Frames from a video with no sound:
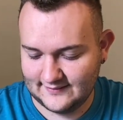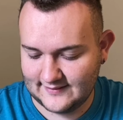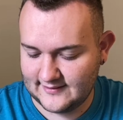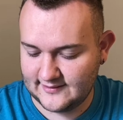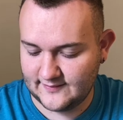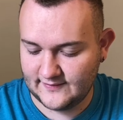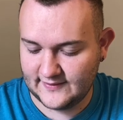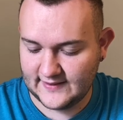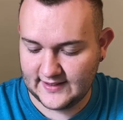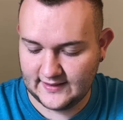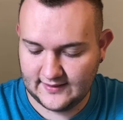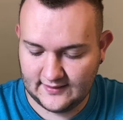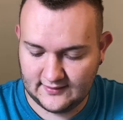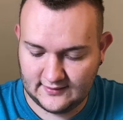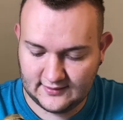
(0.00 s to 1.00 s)
Um,
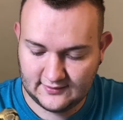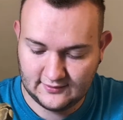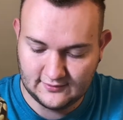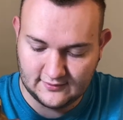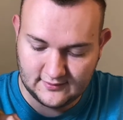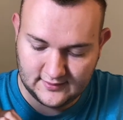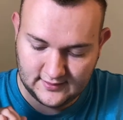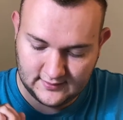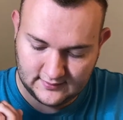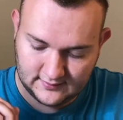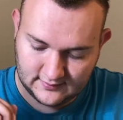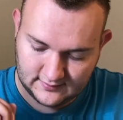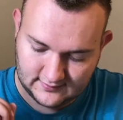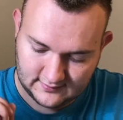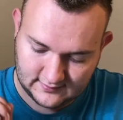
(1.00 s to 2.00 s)
they do,
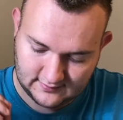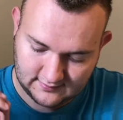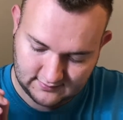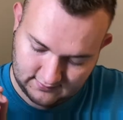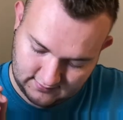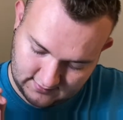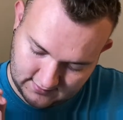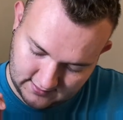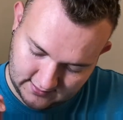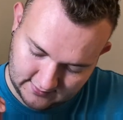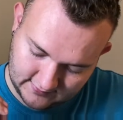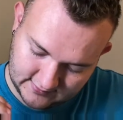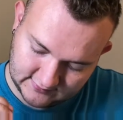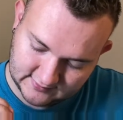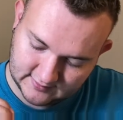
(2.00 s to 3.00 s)
at
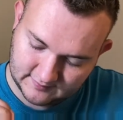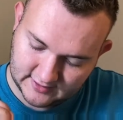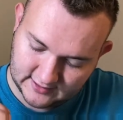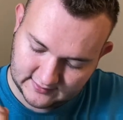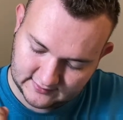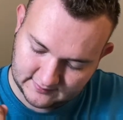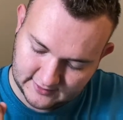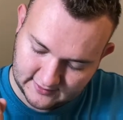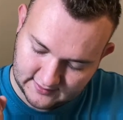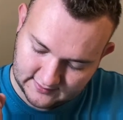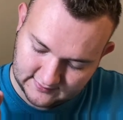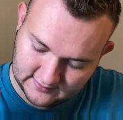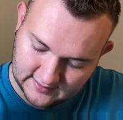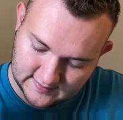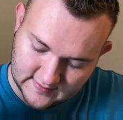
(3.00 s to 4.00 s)
least in my
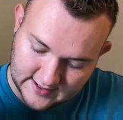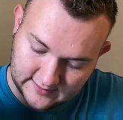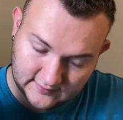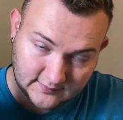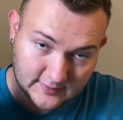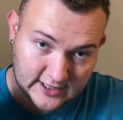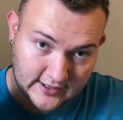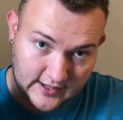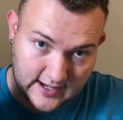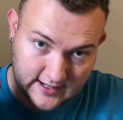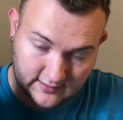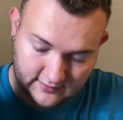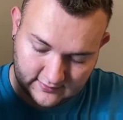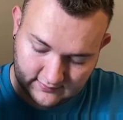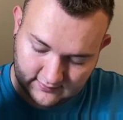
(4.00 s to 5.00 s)
experience, he likes being
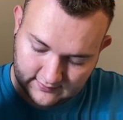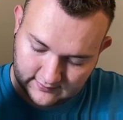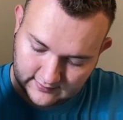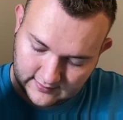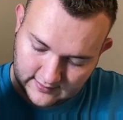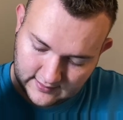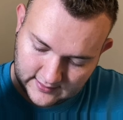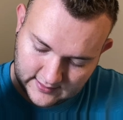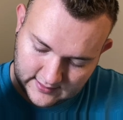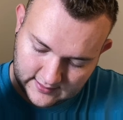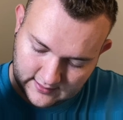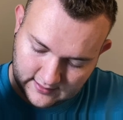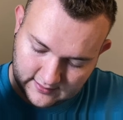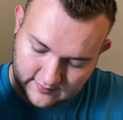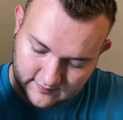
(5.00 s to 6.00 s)
handled
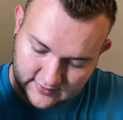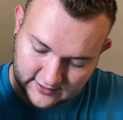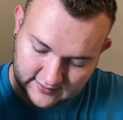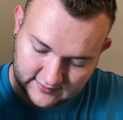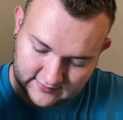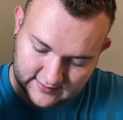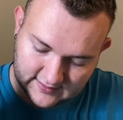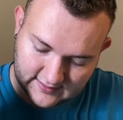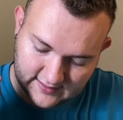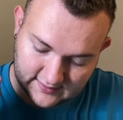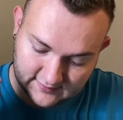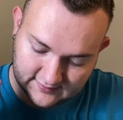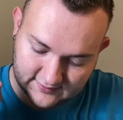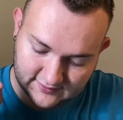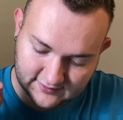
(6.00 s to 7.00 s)
um, because he
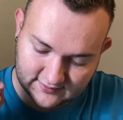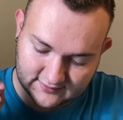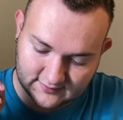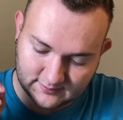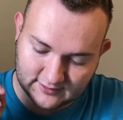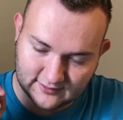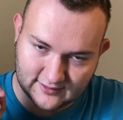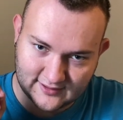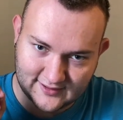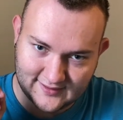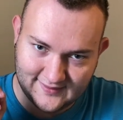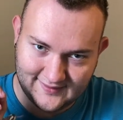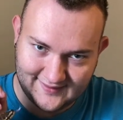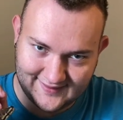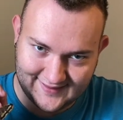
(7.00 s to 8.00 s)
likes to explore
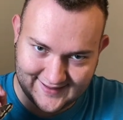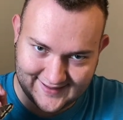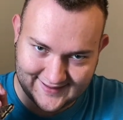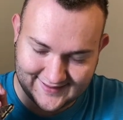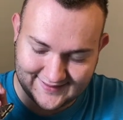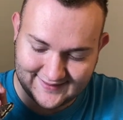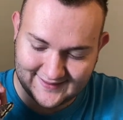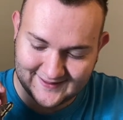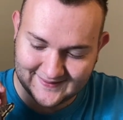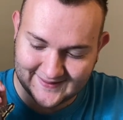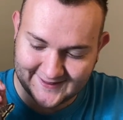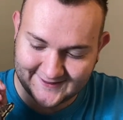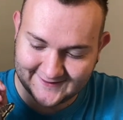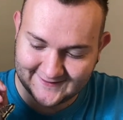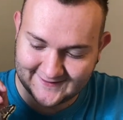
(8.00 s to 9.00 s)
and he
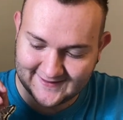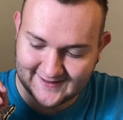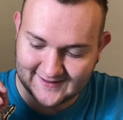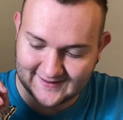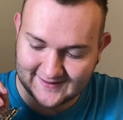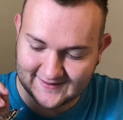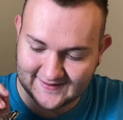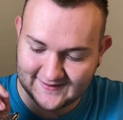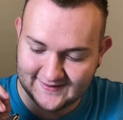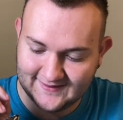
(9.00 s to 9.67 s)
likes the, uh,